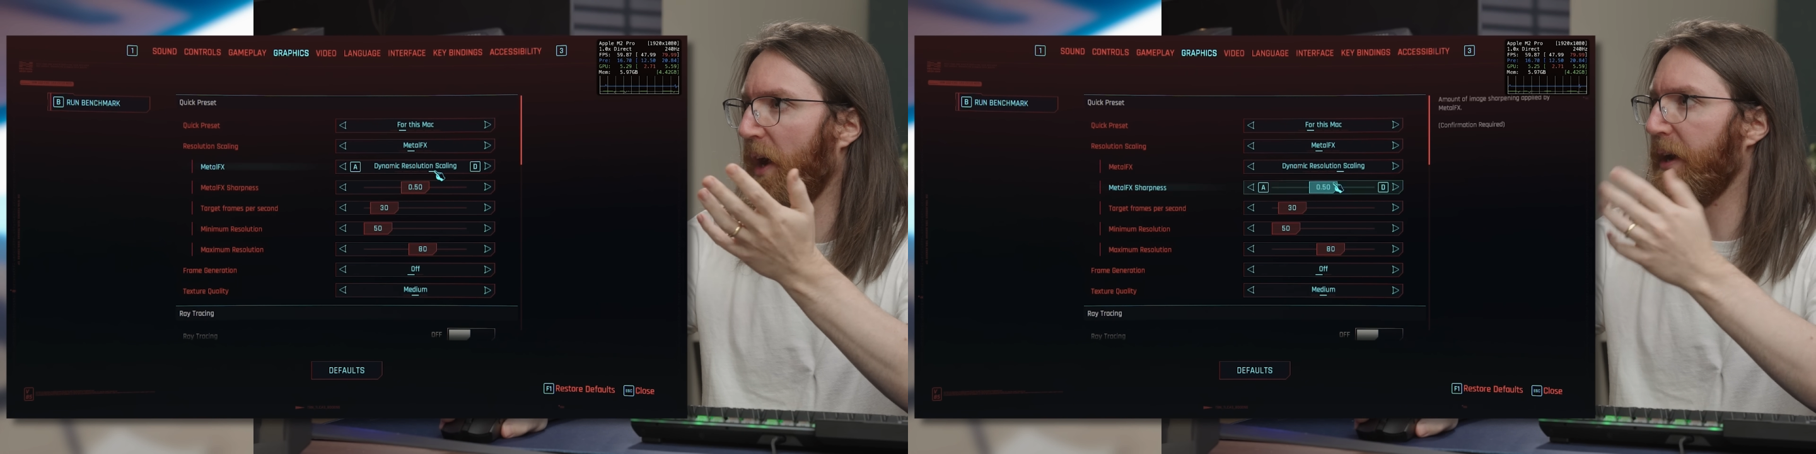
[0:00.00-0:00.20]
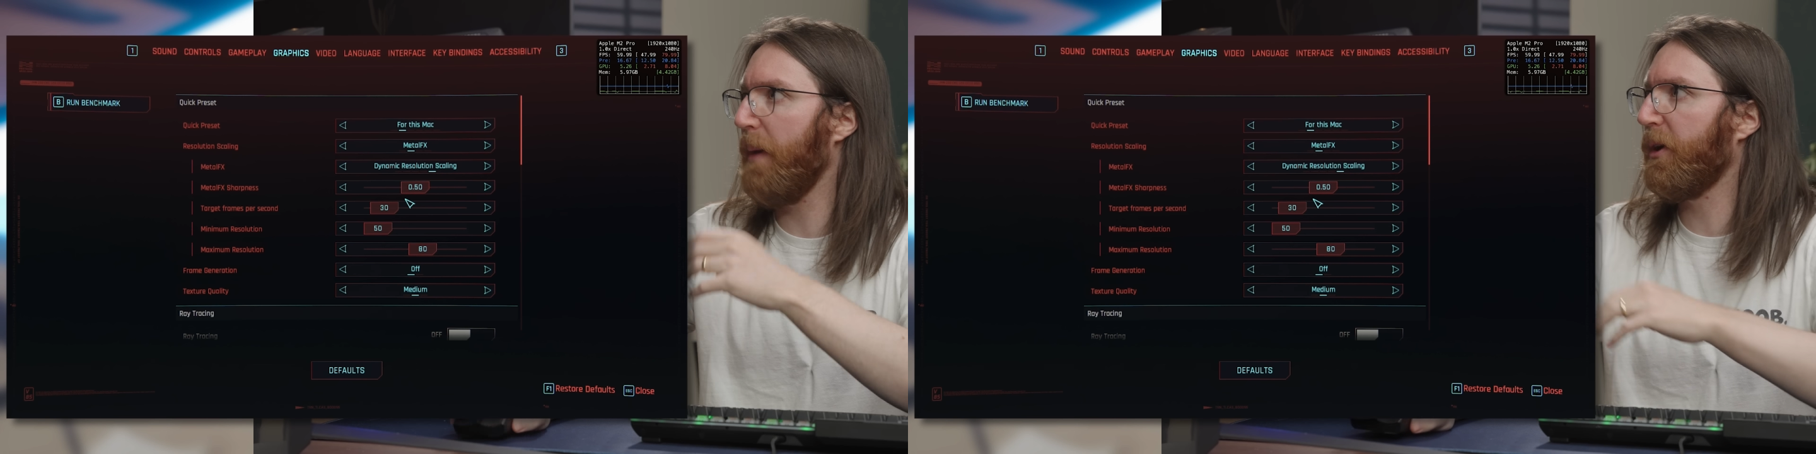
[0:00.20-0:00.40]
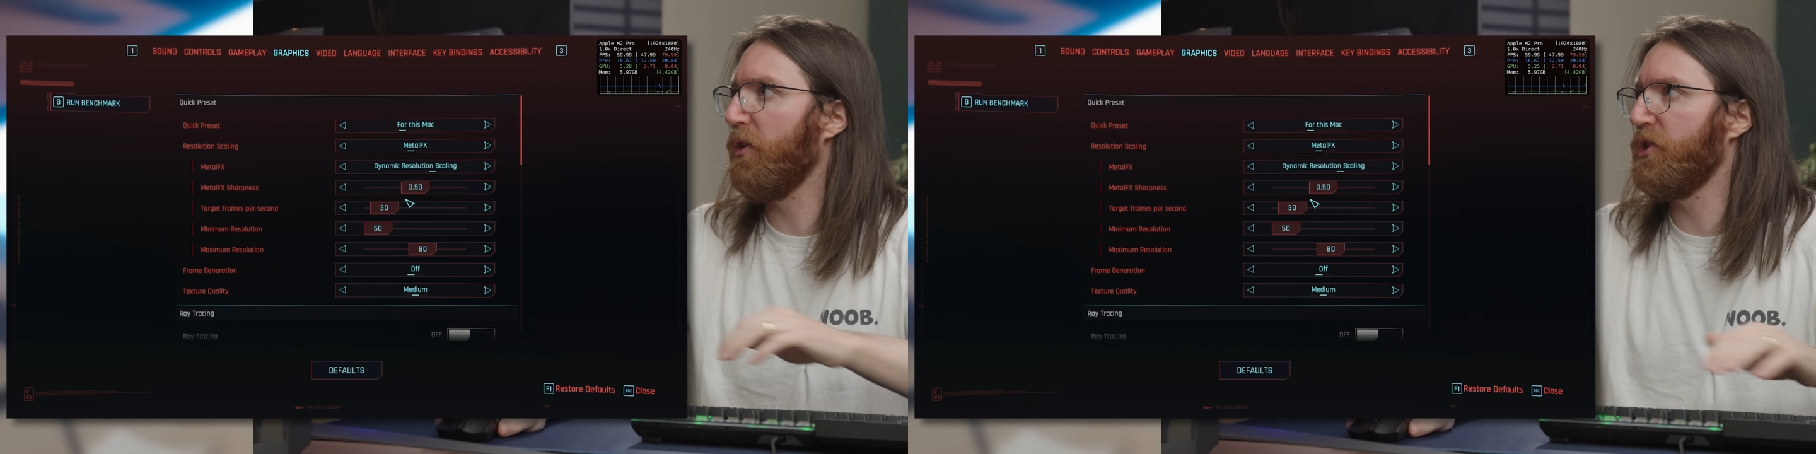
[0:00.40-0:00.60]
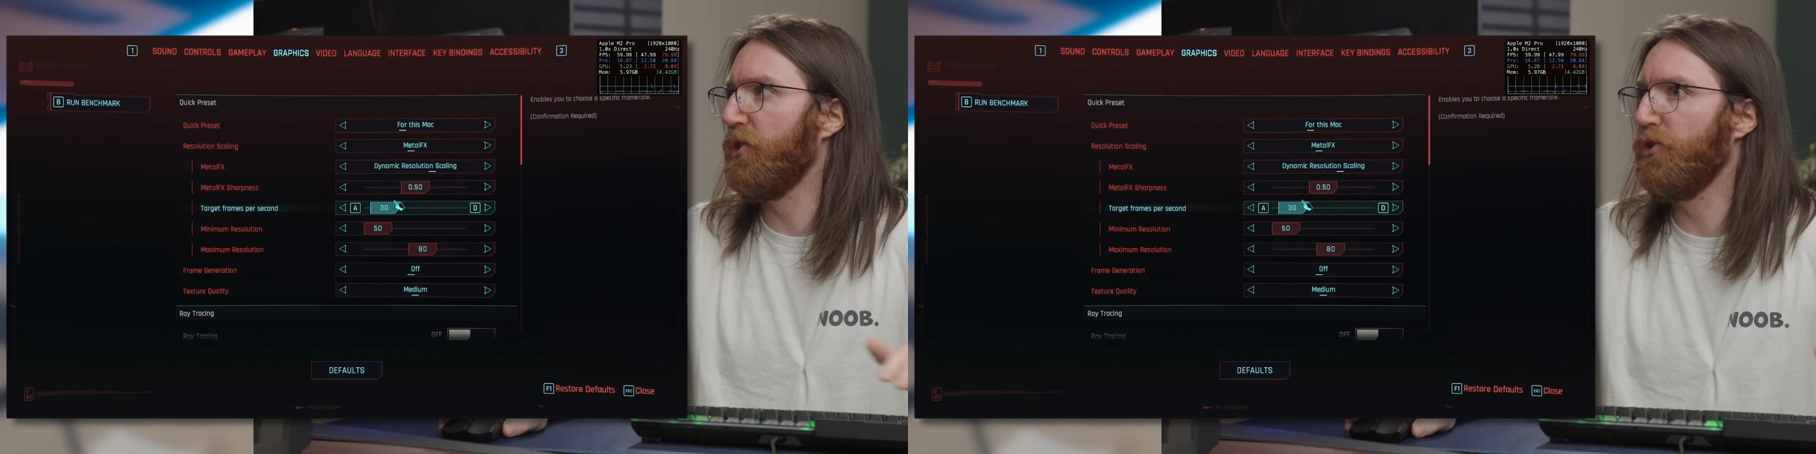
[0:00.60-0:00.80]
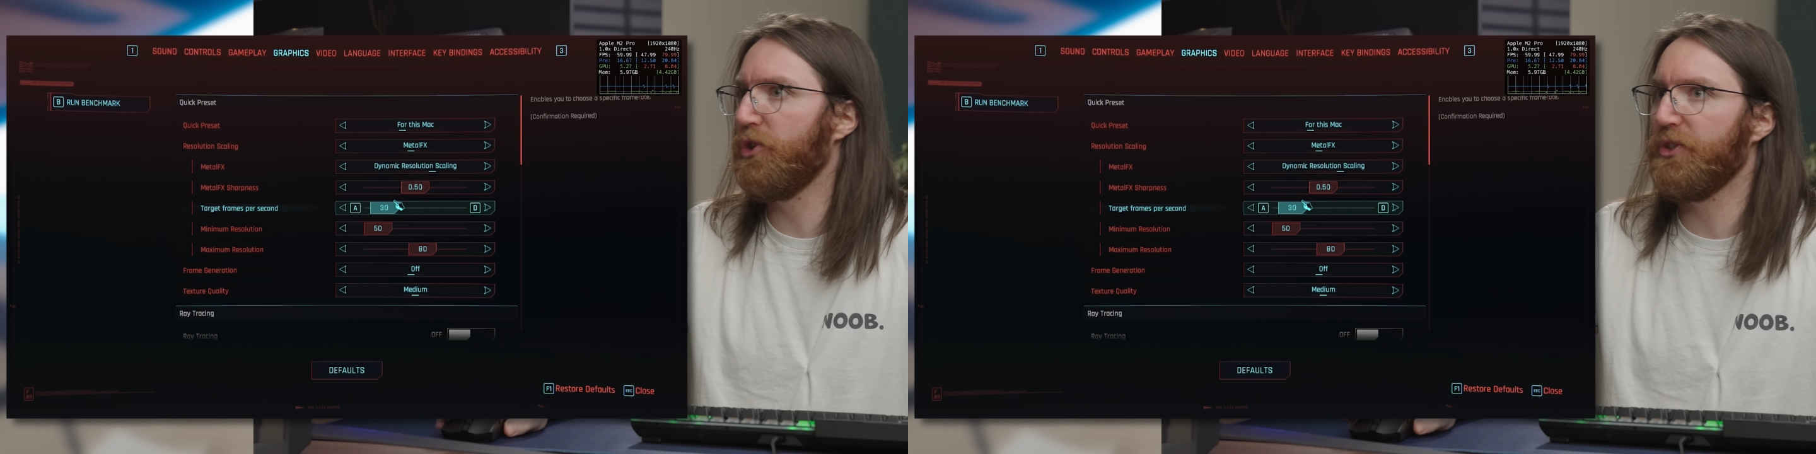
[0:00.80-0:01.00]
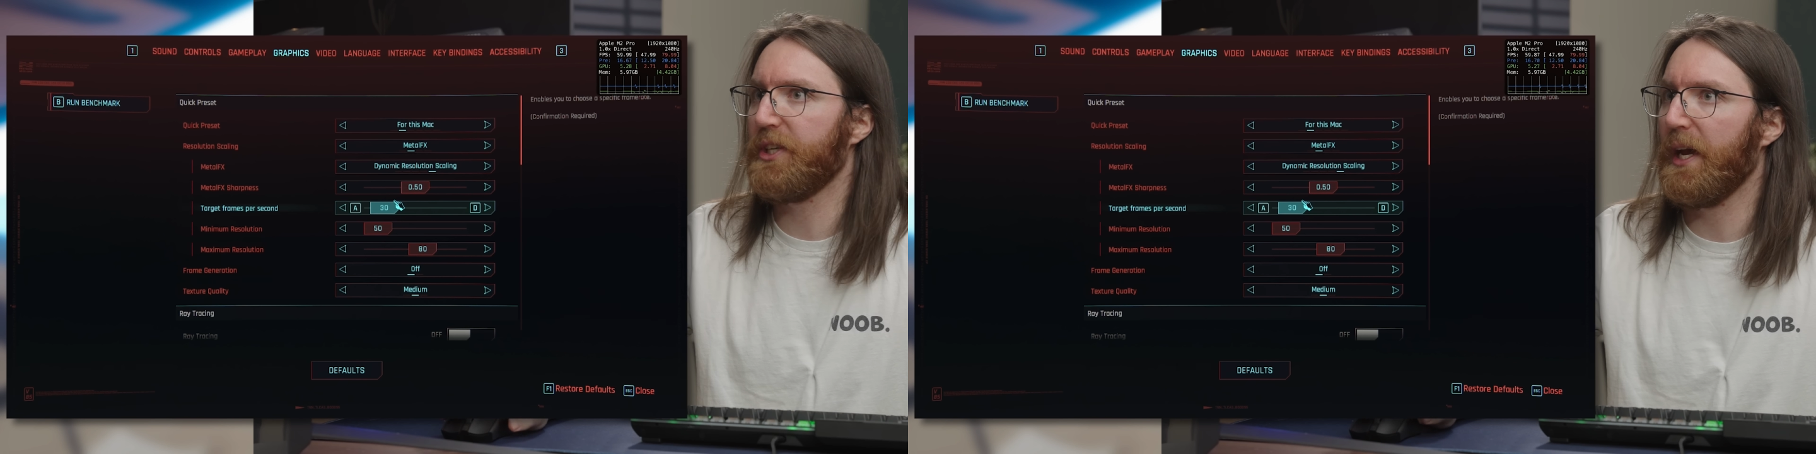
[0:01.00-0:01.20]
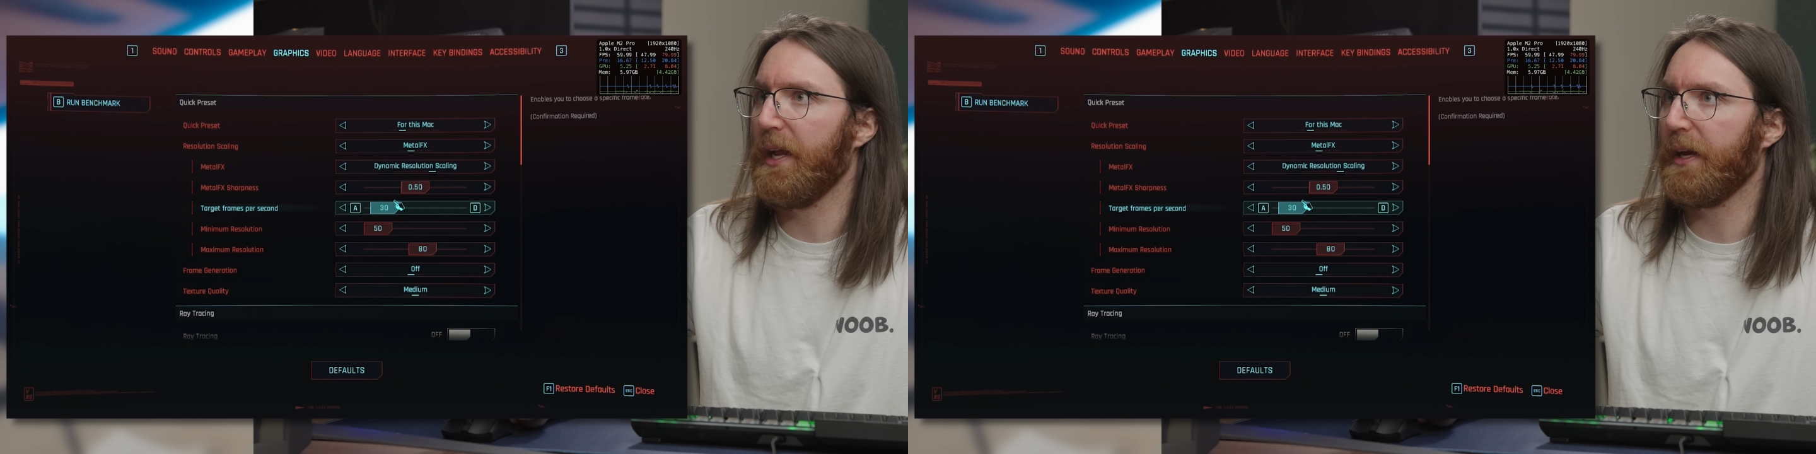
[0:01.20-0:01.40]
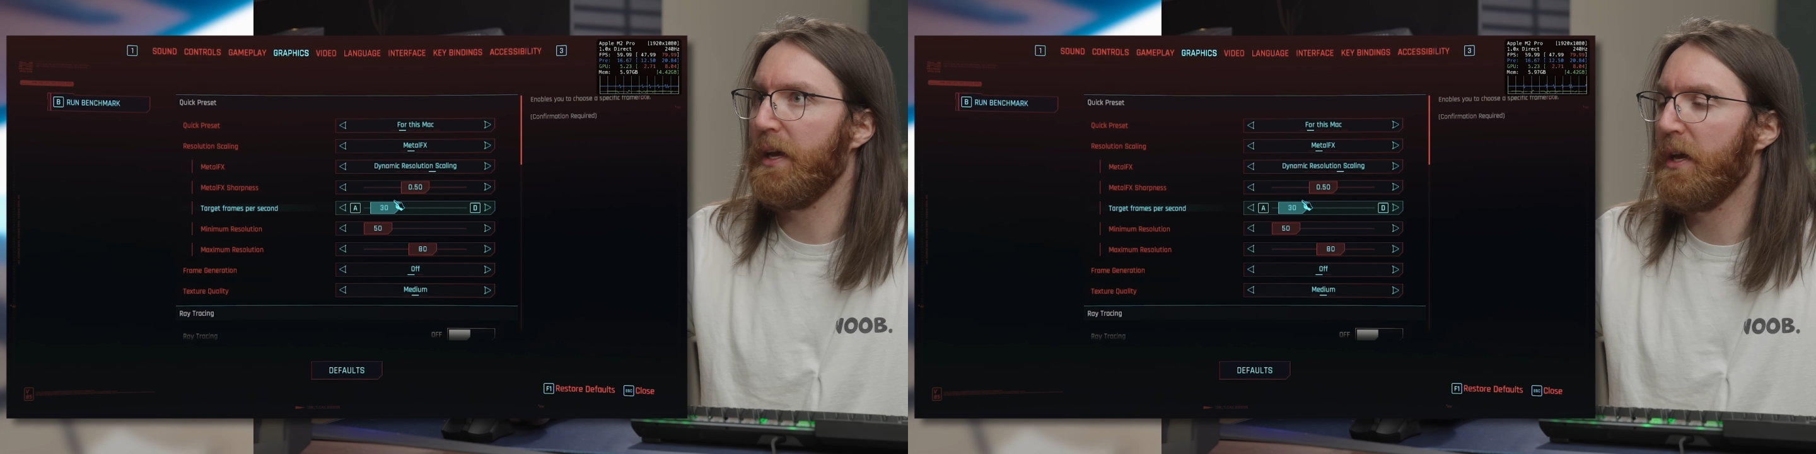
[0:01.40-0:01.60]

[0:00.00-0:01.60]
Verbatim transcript: dynamic resolution scanning.